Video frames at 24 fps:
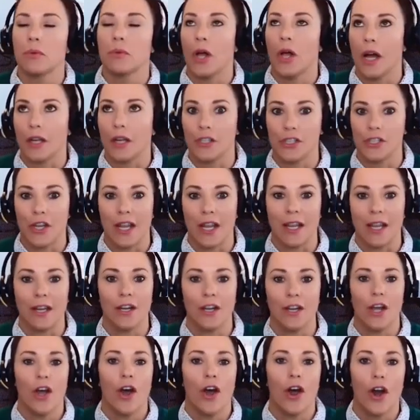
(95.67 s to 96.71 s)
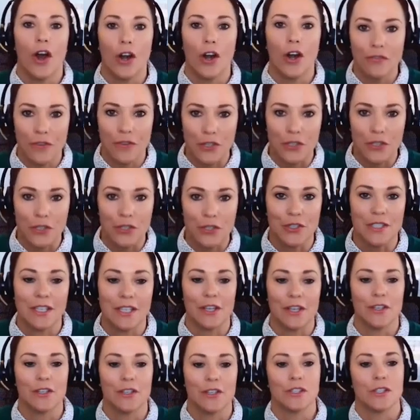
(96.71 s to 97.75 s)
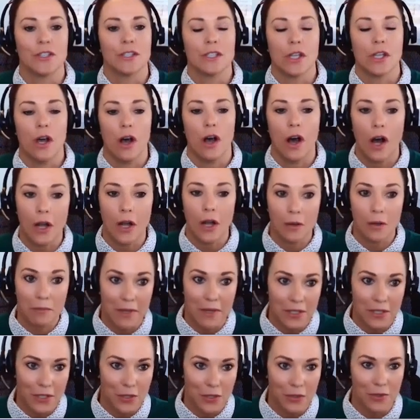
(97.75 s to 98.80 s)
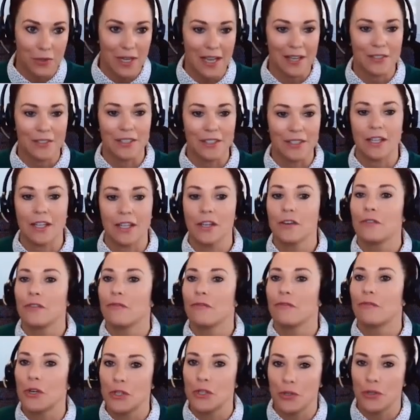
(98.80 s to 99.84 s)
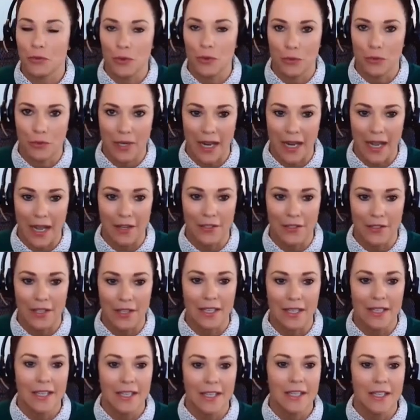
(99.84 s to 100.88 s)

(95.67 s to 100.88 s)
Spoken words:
blockchain, artificial intelligence, augmented reality, virtual reality,